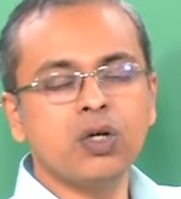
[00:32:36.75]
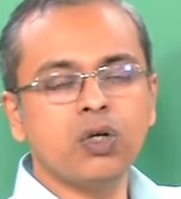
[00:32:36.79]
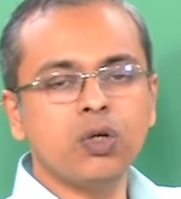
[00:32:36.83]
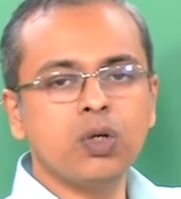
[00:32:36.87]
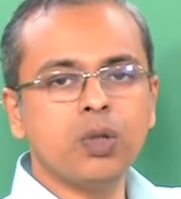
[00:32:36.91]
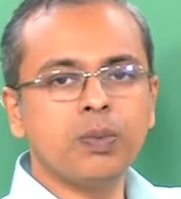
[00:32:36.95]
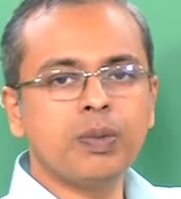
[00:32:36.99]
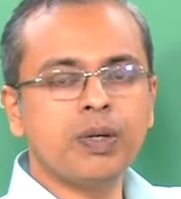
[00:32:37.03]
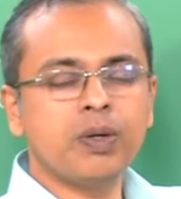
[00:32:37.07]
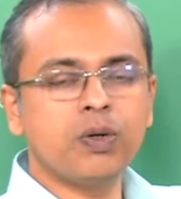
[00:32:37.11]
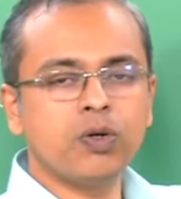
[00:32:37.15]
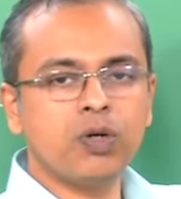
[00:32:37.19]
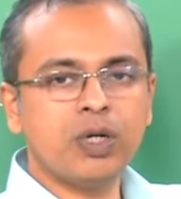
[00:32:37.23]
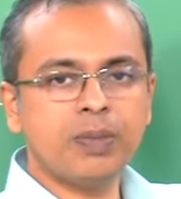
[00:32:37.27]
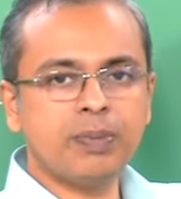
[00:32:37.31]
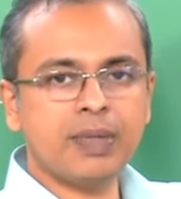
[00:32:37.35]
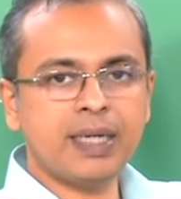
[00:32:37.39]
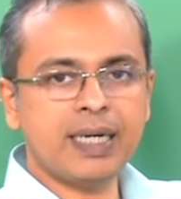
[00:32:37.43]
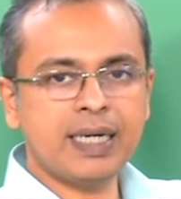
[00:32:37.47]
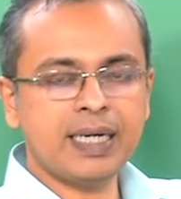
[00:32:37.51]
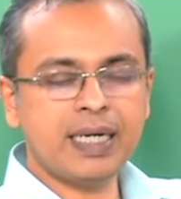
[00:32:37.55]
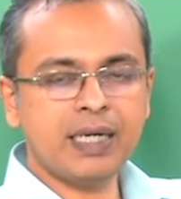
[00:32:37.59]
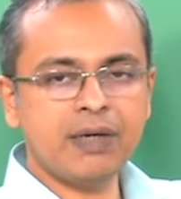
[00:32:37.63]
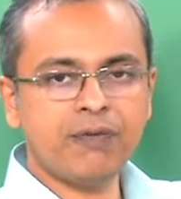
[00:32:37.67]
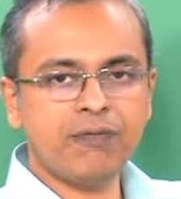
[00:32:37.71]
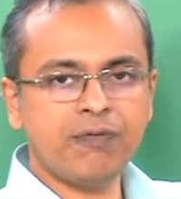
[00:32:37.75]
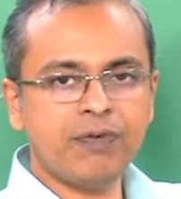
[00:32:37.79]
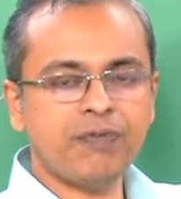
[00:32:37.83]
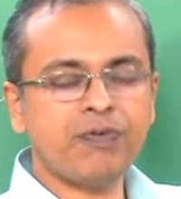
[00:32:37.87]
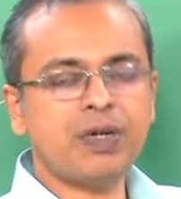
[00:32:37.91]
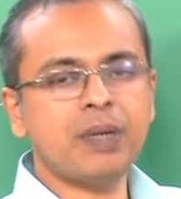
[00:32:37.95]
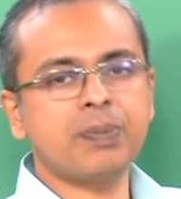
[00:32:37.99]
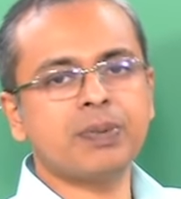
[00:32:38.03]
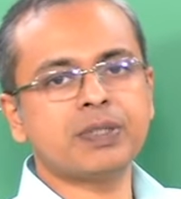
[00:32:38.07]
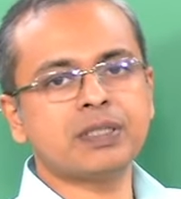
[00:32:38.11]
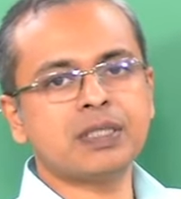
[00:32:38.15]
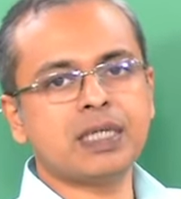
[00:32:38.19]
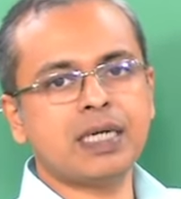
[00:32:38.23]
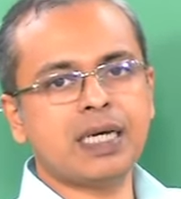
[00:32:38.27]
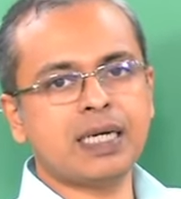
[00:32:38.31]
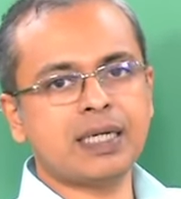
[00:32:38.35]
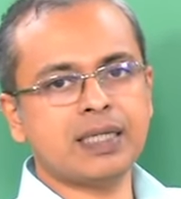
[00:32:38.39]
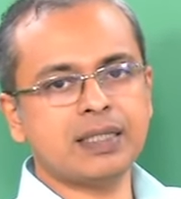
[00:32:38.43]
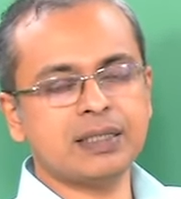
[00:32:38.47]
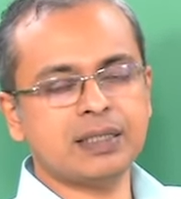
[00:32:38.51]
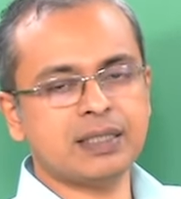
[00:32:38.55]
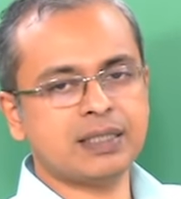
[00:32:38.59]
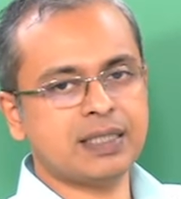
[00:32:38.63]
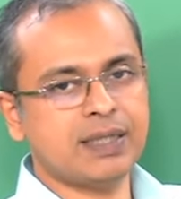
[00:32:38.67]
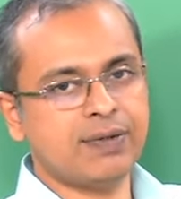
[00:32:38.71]
you may only be getting 50%
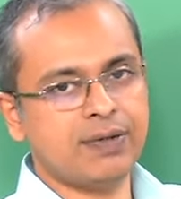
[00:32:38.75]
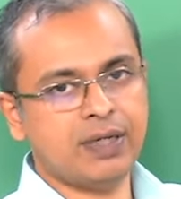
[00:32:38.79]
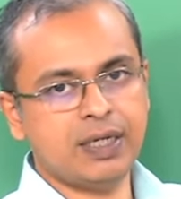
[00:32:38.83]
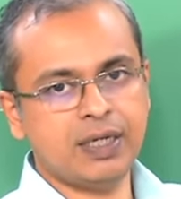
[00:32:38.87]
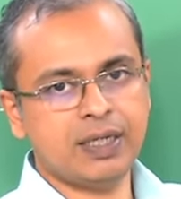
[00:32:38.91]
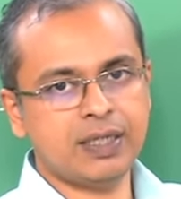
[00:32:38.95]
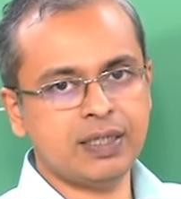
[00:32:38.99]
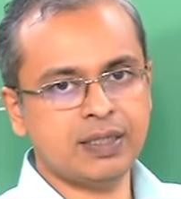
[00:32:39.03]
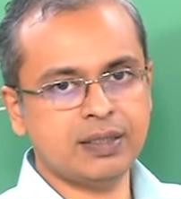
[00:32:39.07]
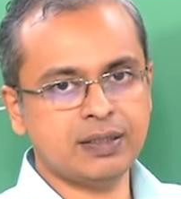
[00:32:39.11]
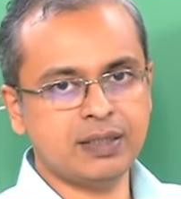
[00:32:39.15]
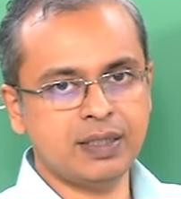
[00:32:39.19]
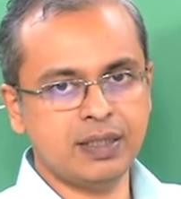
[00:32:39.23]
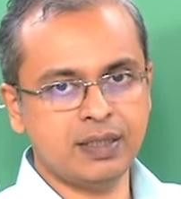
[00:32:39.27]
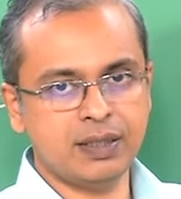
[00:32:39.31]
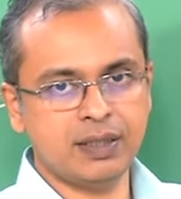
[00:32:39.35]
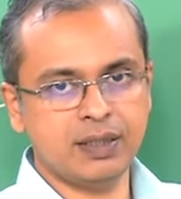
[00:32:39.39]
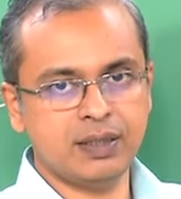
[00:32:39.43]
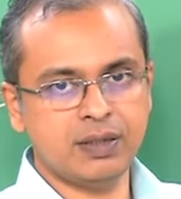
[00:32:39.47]
RH at 70 degrees C,